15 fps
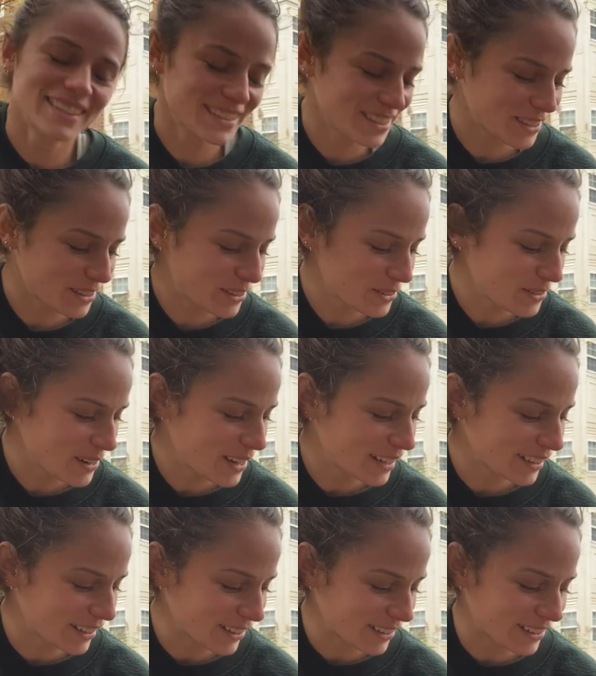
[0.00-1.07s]
two
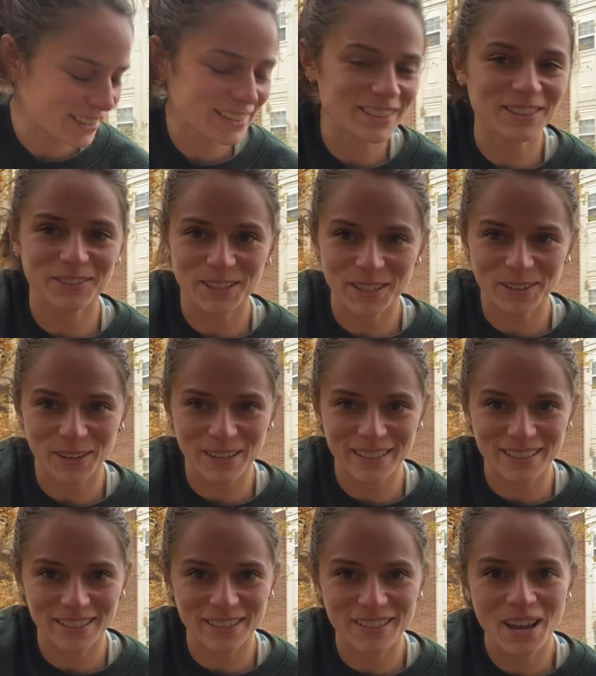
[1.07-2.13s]
curls, three
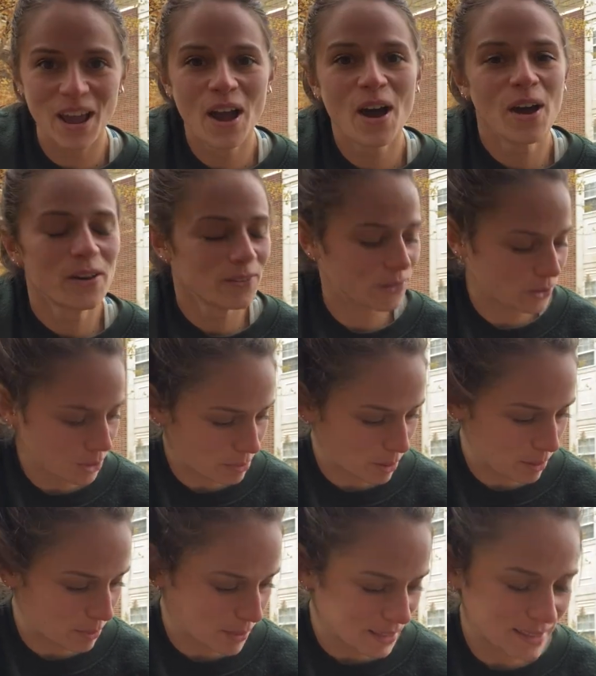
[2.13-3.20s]
thrusters, four
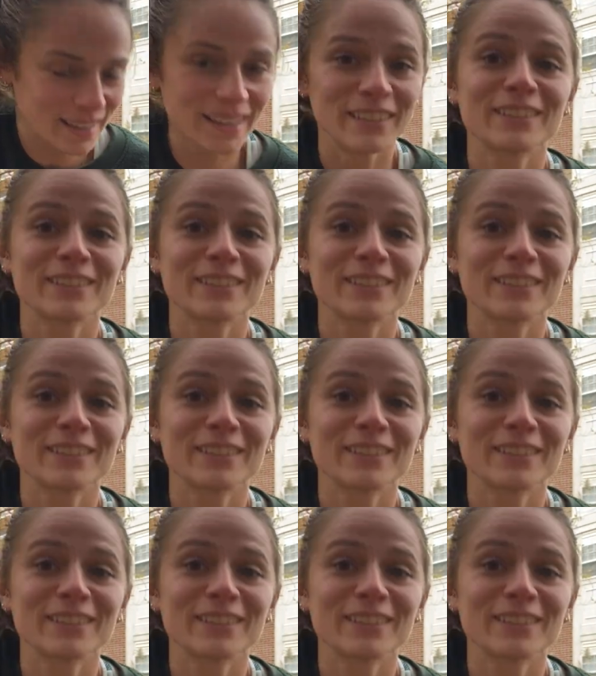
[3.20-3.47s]
burpees.